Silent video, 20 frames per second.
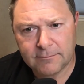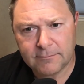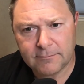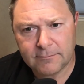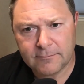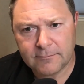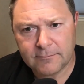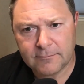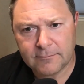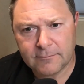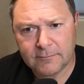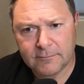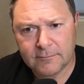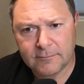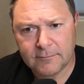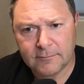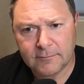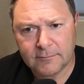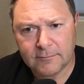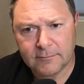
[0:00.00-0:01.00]

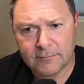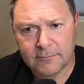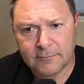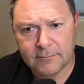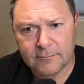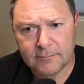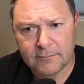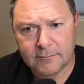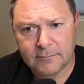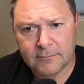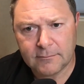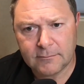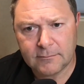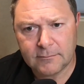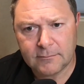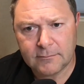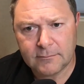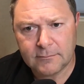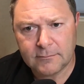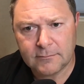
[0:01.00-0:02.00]

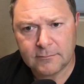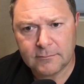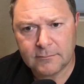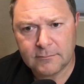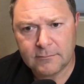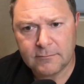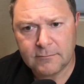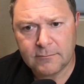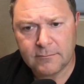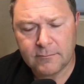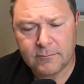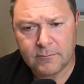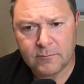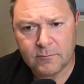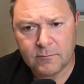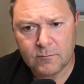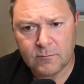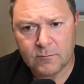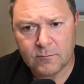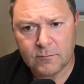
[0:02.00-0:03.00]

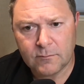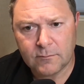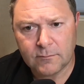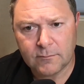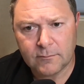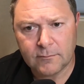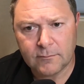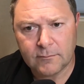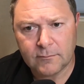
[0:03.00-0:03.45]
No words are spoken by the person on screen.